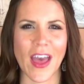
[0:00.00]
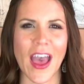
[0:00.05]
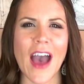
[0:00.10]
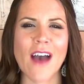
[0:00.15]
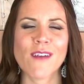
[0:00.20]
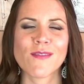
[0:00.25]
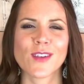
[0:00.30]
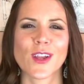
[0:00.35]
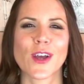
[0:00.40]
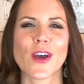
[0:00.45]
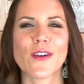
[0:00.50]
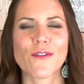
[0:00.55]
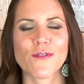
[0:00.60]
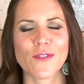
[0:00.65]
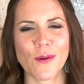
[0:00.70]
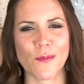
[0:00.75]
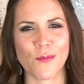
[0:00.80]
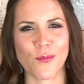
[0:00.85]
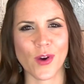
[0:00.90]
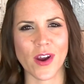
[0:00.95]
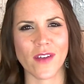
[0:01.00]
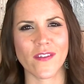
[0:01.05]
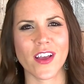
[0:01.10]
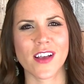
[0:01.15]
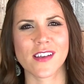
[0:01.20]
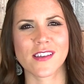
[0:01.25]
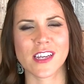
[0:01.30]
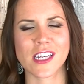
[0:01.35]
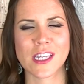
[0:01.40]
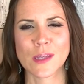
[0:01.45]
have learnt from
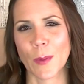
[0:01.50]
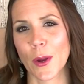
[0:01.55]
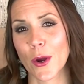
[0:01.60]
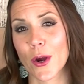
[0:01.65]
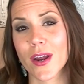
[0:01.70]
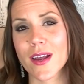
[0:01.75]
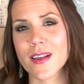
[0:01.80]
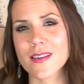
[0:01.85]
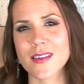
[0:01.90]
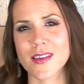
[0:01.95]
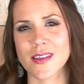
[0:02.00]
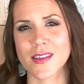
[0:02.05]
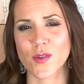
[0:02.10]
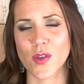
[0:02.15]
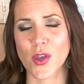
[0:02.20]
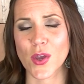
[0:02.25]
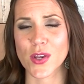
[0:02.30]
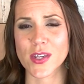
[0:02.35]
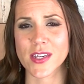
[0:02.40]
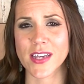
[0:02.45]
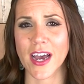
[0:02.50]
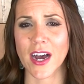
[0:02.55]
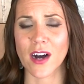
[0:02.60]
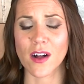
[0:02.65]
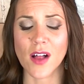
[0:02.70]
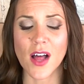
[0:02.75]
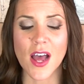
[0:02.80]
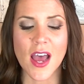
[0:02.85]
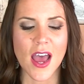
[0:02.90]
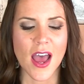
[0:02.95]
previous experiences you could
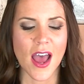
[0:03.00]
tell